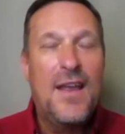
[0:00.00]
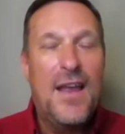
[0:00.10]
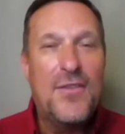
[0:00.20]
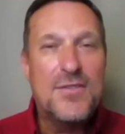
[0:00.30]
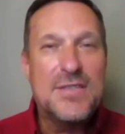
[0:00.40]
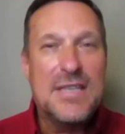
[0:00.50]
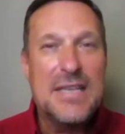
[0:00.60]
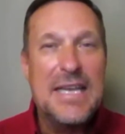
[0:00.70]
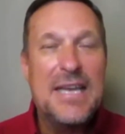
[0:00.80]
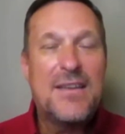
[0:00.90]
and there's a
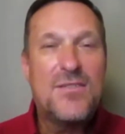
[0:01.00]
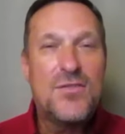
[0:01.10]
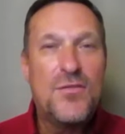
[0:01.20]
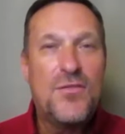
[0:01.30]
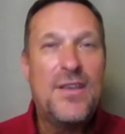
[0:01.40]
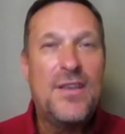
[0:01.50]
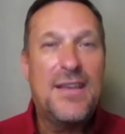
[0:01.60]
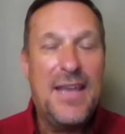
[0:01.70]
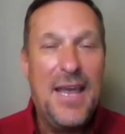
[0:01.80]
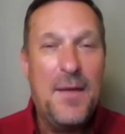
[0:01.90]
link to the
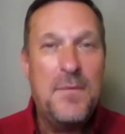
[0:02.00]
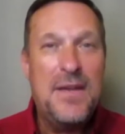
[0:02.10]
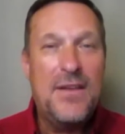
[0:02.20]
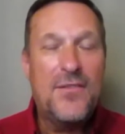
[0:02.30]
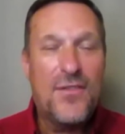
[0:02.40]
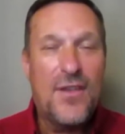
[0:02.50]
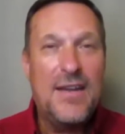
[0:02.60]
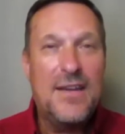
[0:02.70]
camp meeting site.